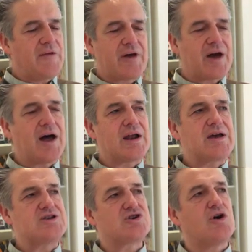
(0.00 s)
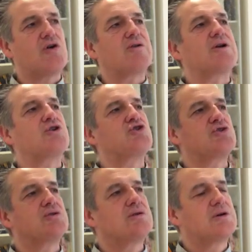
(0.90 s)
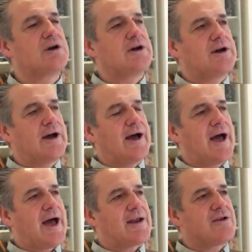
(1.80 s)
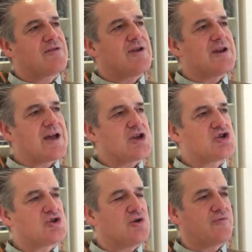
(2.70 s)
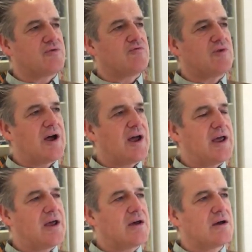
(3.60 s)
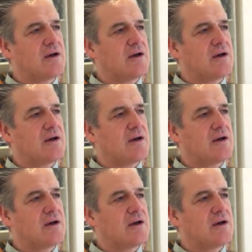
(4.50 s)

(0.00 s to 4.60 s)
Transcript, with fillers: the colour is orange and the nature of the ray